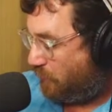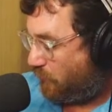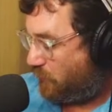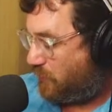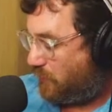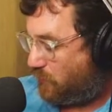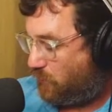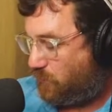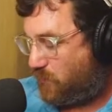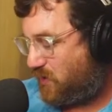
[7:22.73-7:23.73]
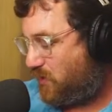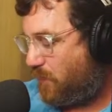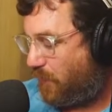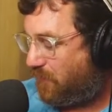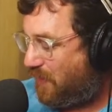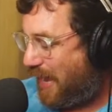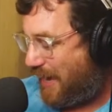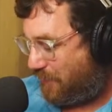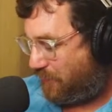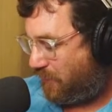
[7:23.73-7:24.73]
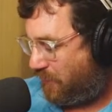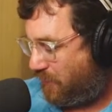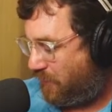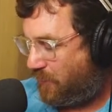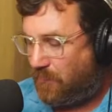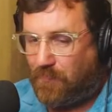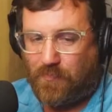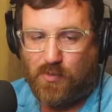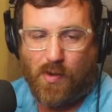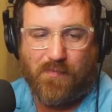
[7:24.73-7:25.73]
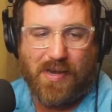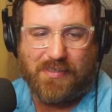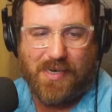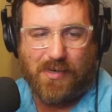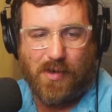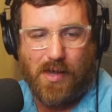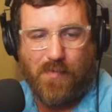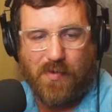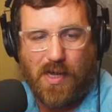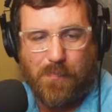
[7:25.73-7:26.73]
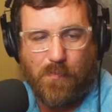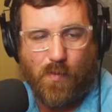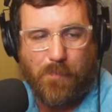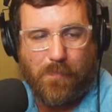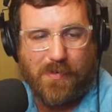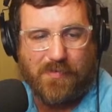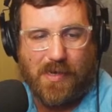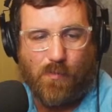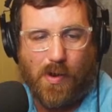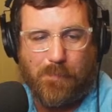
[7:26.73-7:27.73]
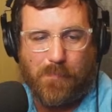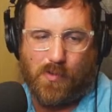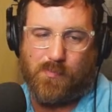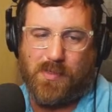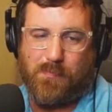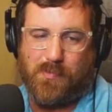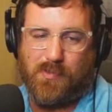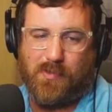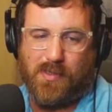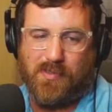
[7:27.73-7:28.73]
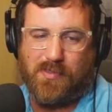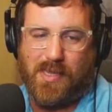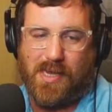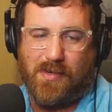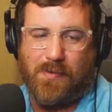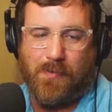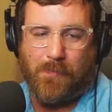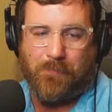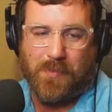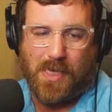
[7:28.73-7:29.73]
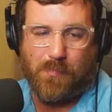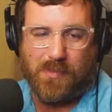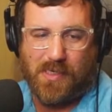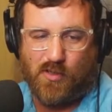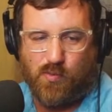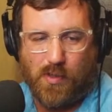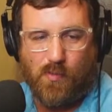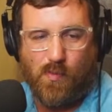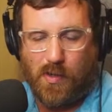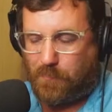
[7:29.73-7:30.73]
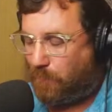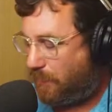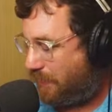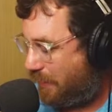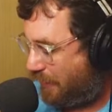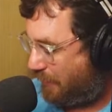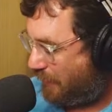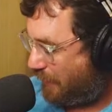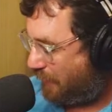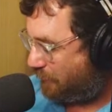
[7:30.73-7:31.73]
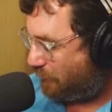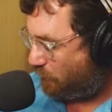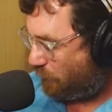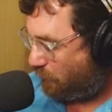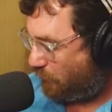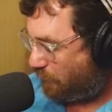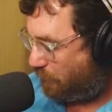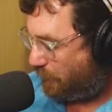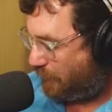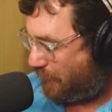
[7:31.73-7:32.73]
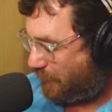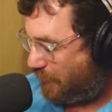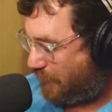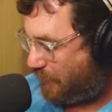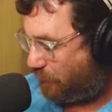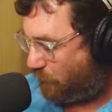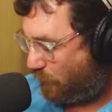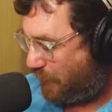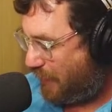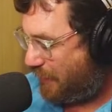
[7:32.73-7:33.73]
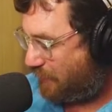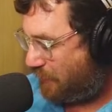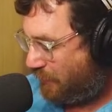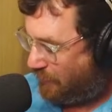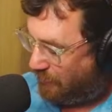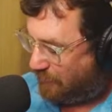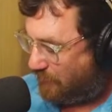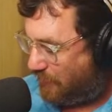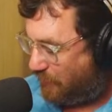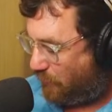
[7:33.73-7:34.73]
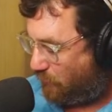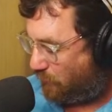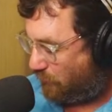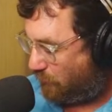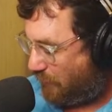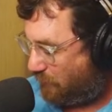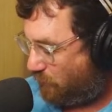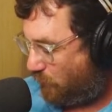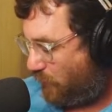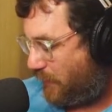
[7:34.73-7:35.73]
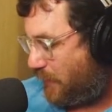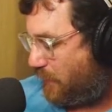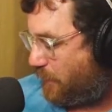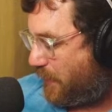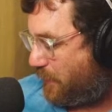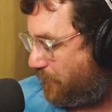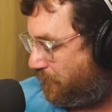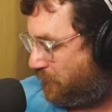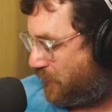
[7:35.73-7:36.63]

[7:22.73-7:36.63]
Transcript: We're still just over 5. So if I take off a couple more points of that wet bulb temperature, let's say, and we're down to 21.99. See, 21.99 off 28, that's a lot closer. That's We're looking at about